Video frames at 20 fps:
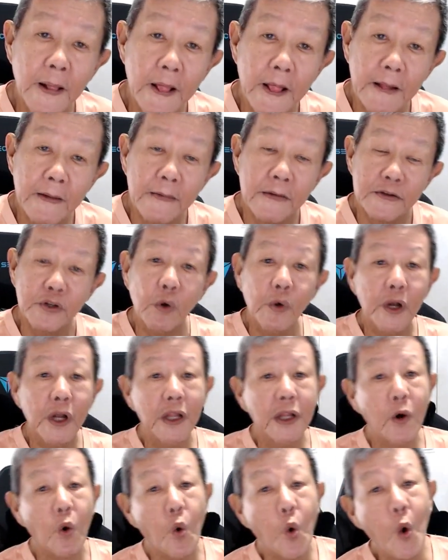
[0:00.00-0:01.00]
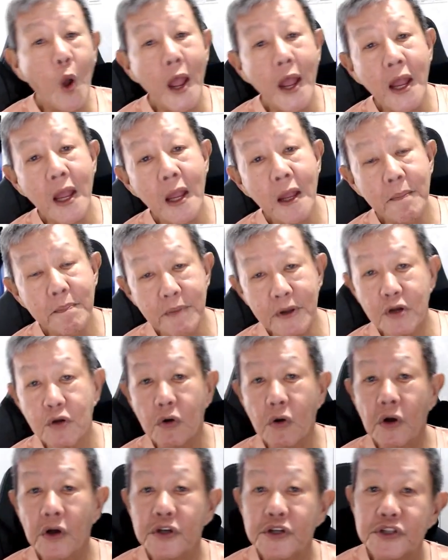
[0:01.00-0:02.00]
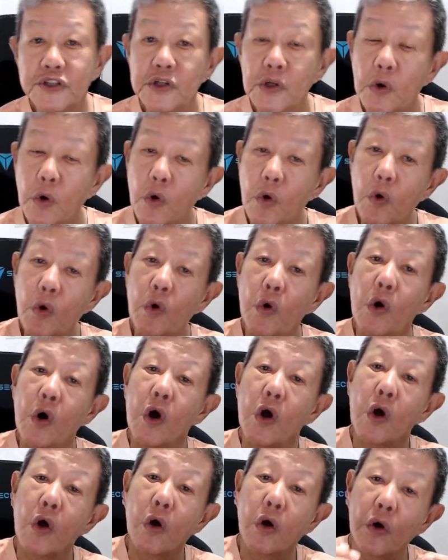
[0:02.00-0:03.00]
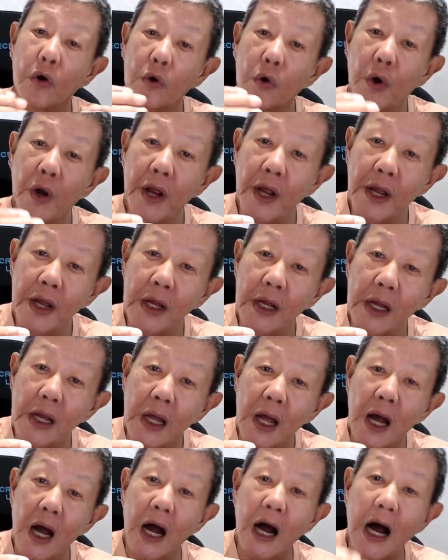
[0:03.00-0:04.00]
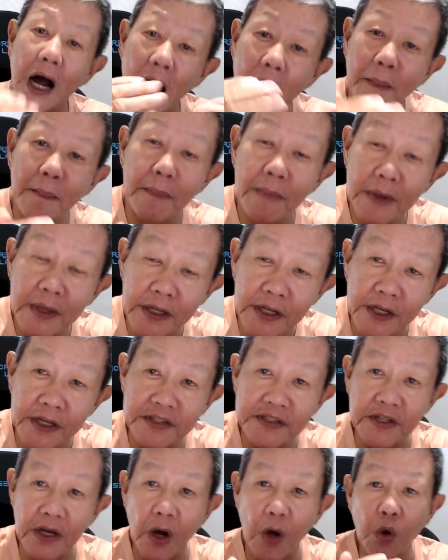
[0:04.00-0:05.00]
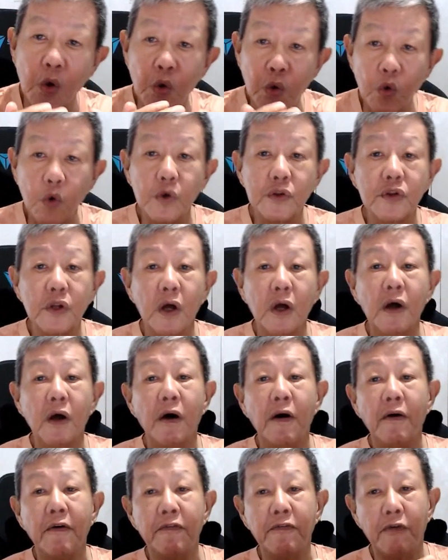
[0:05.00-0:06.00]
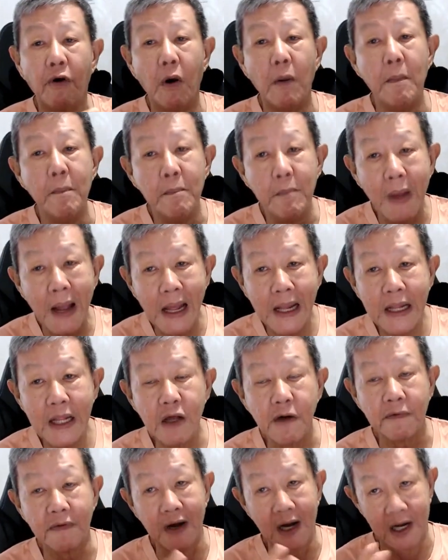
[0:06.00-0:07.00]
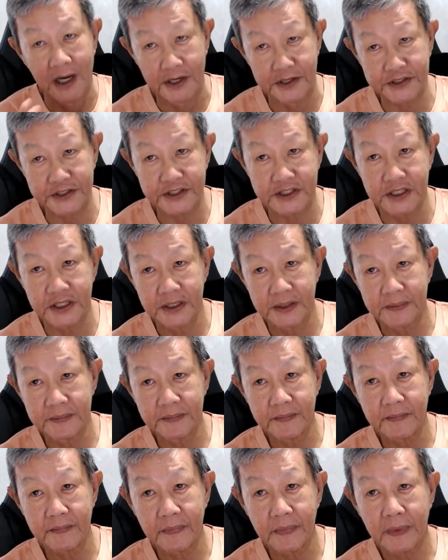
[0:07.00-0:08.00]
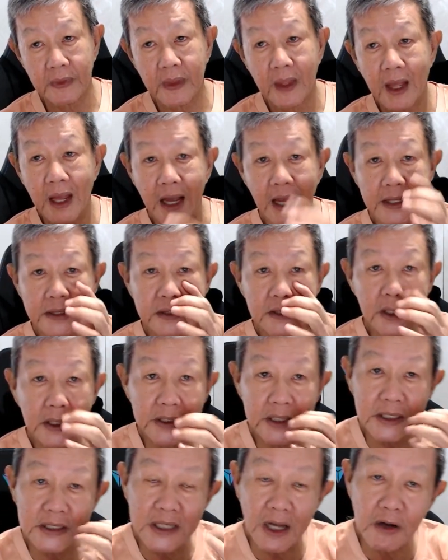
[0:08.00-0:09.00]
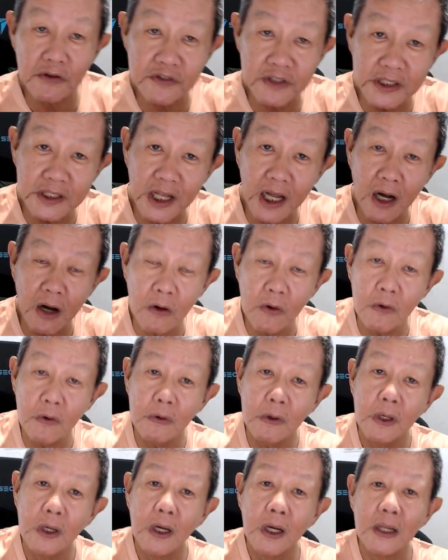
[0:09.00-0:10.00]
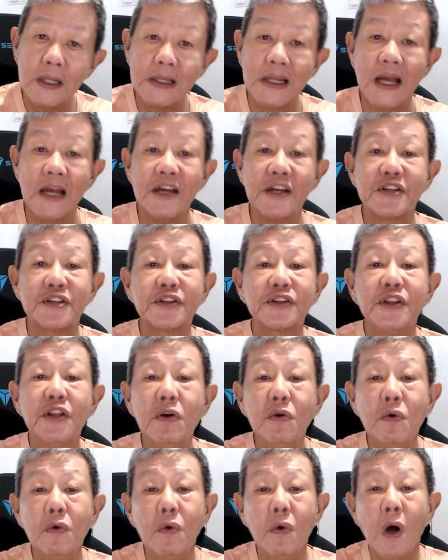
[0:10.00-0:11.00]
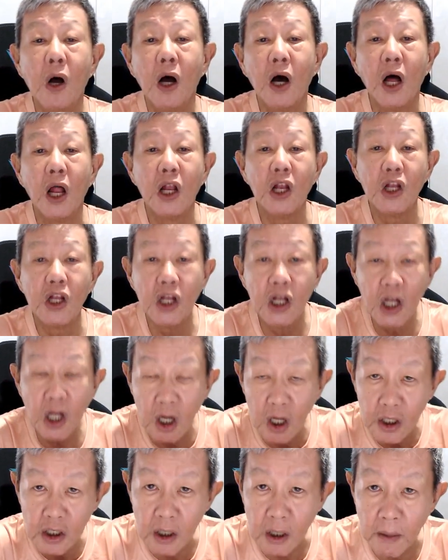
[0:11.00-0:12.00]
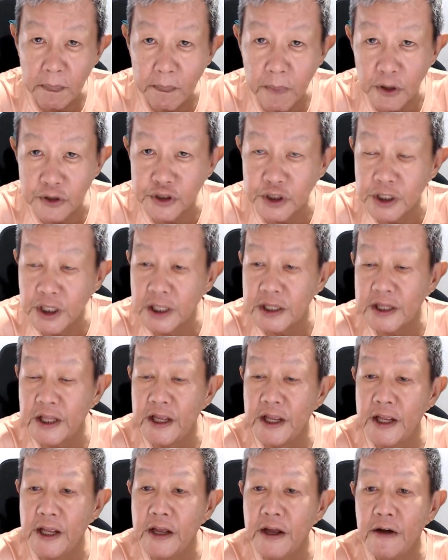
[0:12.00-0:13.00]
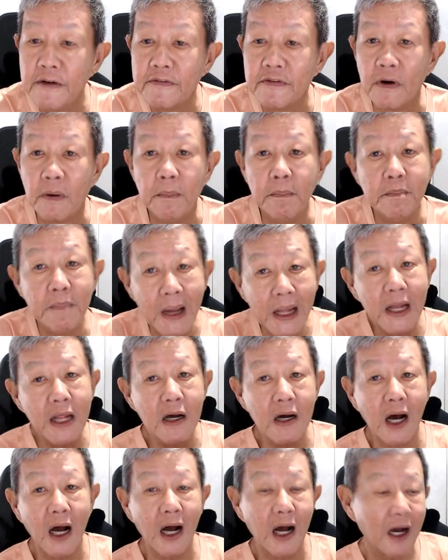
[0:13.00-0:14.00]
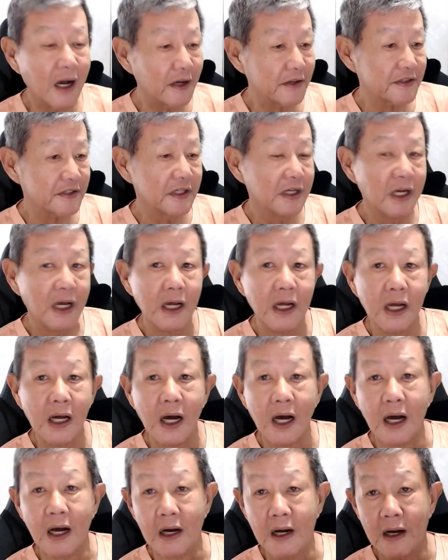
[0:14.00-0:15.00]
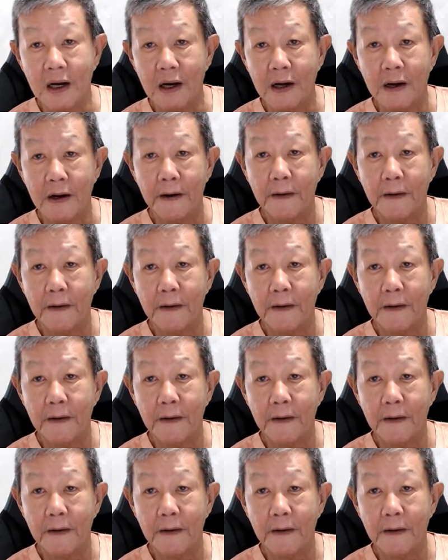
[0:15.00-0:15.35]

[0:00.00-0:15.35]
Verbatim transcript: So in a way, Bitcoin's slow growing up is a good for many of us. At 30,000 now, there is still a lot of opportunity for many of us uh,